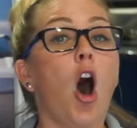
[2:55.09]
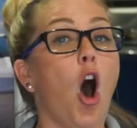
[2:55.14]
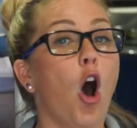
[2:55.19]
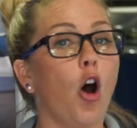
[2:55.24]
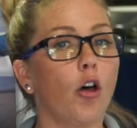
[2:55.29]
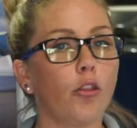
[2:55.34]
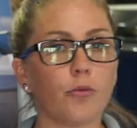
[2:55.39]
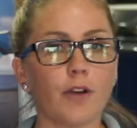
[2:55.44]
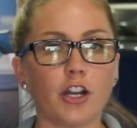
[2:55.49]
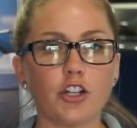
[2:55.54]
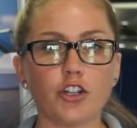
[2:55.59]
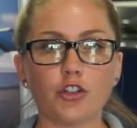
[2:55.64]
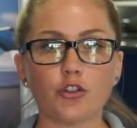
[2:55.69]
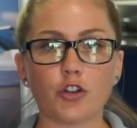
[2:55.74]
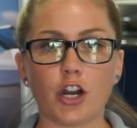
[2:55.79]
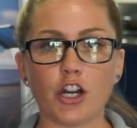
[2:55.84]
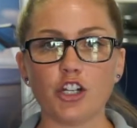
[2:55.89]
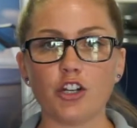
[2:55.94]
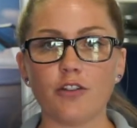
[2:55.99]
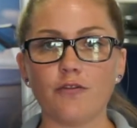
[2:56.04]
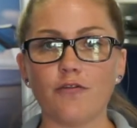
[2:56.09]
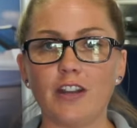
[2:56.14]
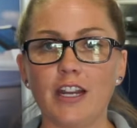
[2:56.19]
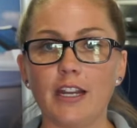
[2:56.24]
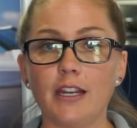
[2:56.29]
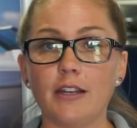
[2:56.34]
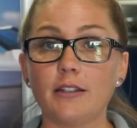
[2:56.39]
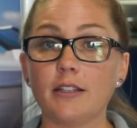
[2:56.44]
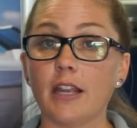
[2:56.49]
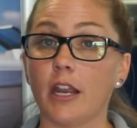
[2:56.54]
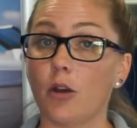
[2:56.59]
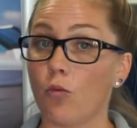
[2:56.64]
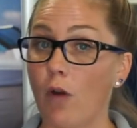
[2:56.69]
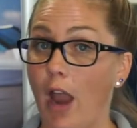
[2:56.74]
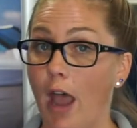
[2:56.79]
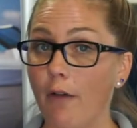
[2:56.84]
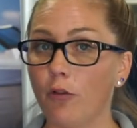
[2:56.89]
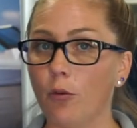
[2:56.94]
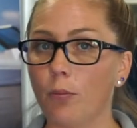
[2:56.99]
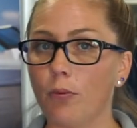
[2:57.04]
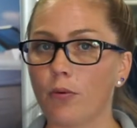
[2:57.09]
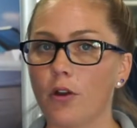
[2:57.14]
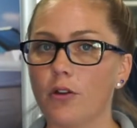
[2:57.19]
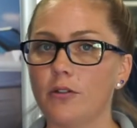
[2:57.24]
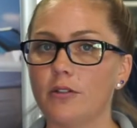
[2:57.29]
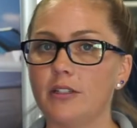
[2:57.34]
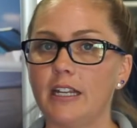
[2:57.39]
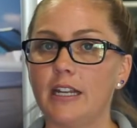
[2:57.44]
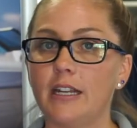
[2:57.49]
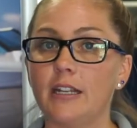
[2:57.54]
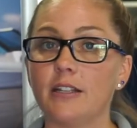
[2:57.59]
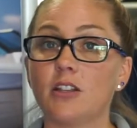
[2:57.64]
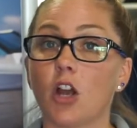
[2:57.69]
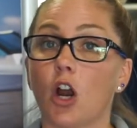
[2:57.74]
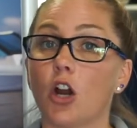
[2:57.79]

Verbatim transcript: All the registration fees and raffle proceeds